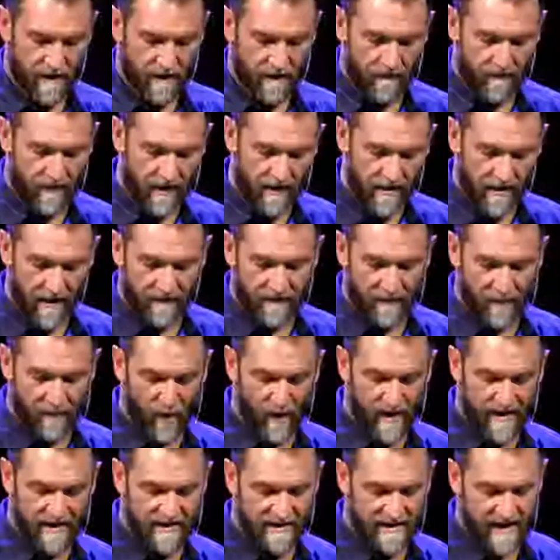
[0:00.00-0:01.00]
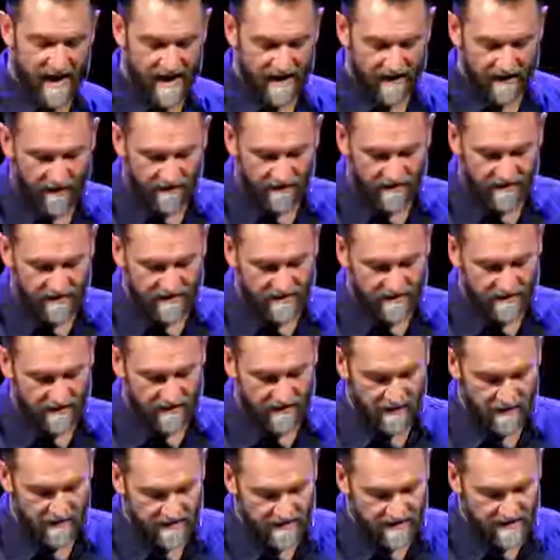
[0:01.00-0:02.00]
for they love to pray standing
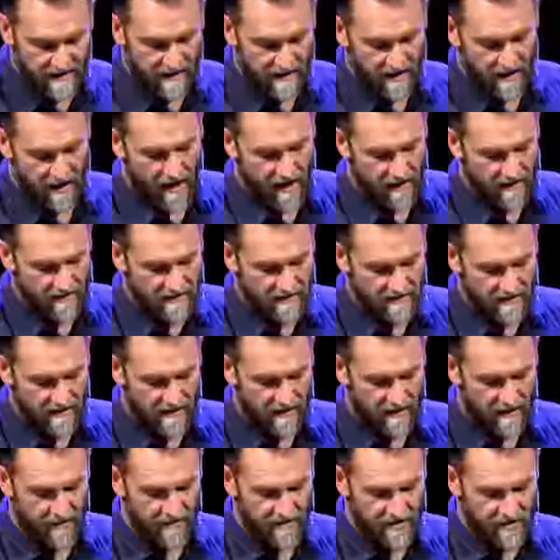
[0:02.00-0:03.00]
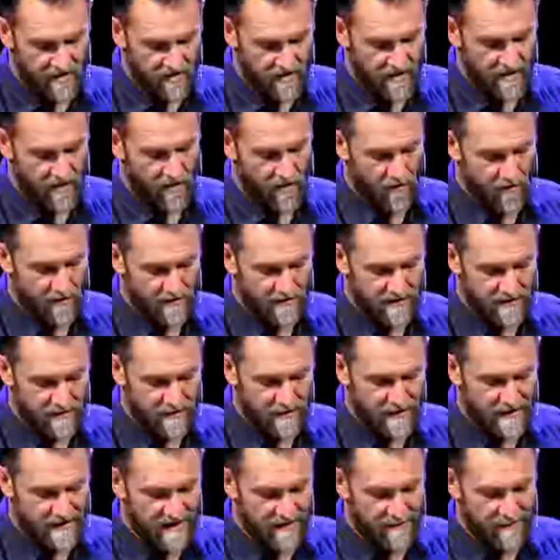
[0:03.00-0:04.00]
in the synagogues and on the street corners to
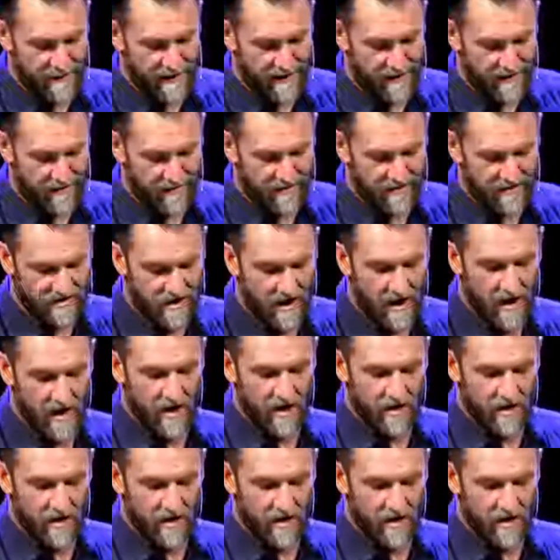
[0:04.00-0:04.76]
be seen by others.